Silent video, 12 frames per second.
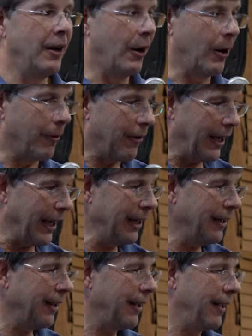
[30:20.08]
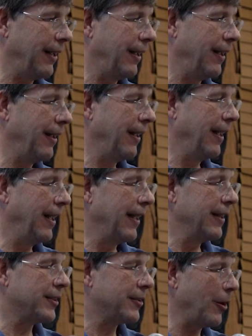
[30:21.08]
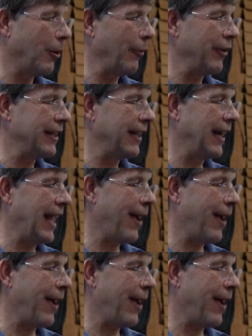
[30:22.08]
All right? So if it didn't